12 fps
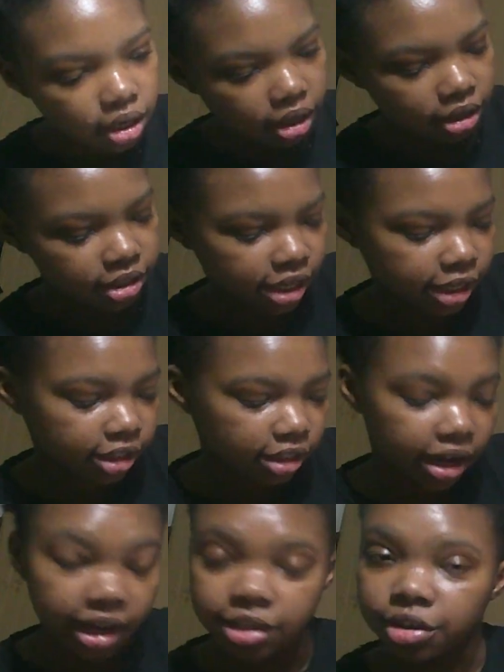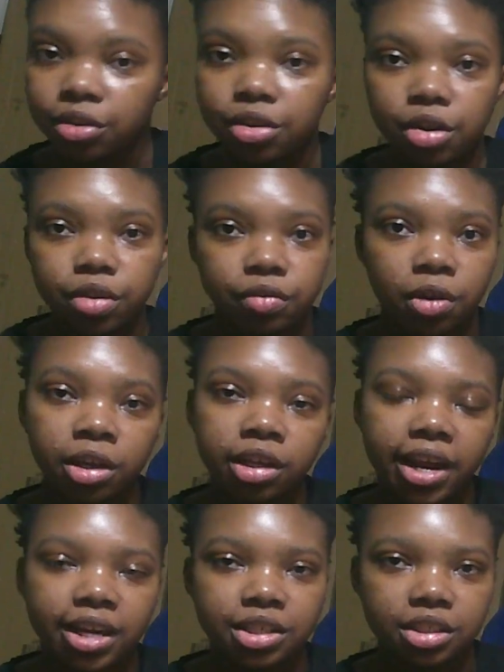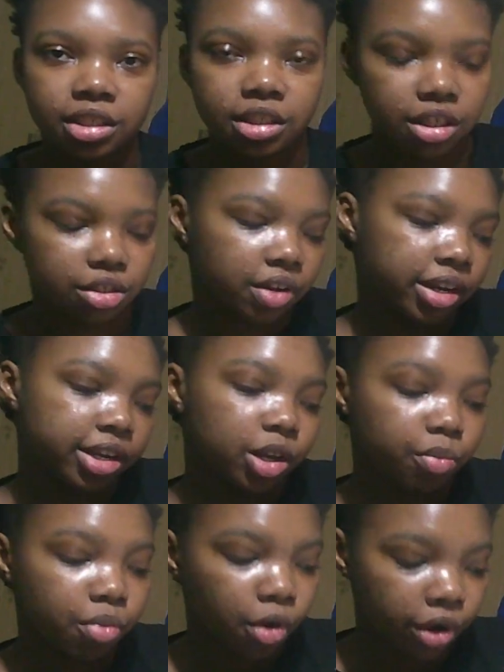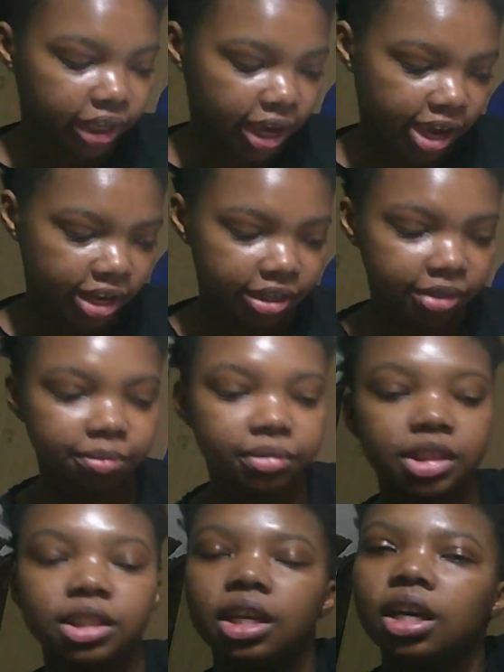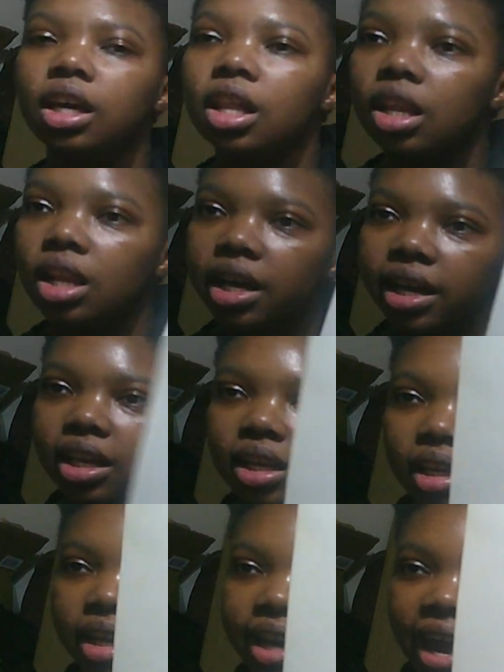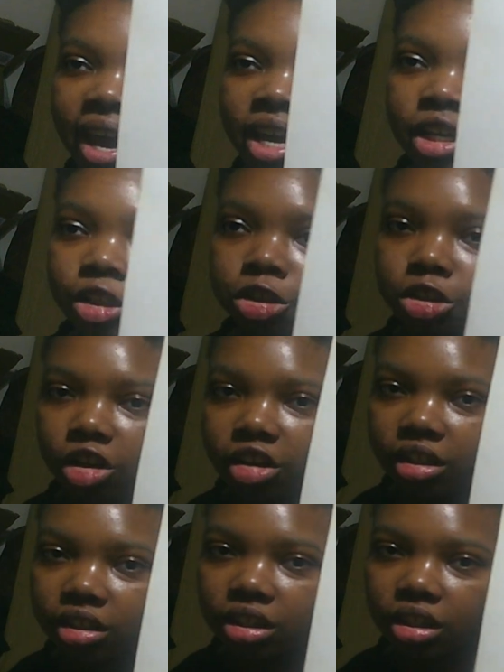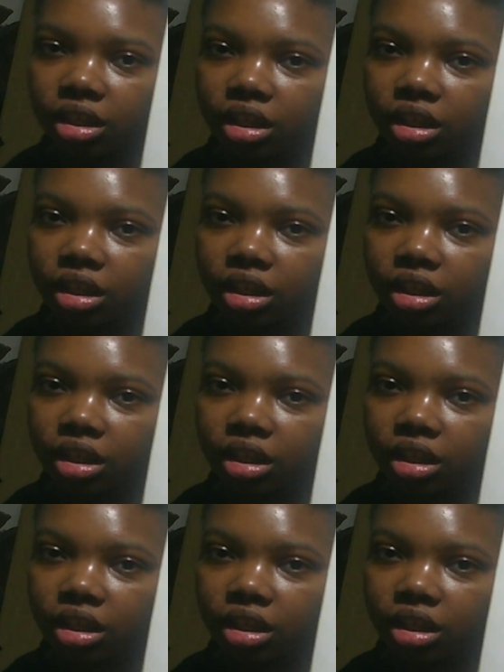Because I don't know if y'all can actually see it, so I need to point at it. Look at his shirt.